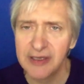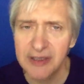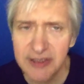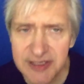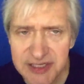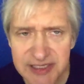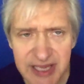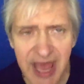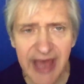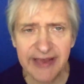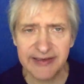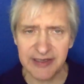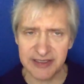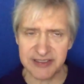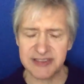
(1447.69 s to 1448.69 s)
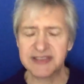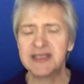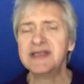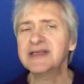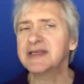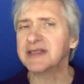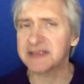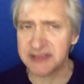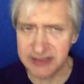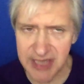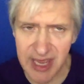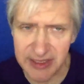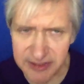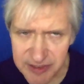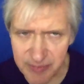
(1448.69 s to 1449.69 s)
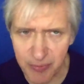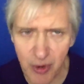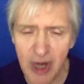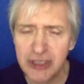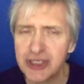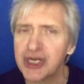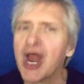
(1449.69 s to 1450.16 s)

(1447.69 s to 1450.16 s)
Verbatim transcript: sadness, sickness, death, depression.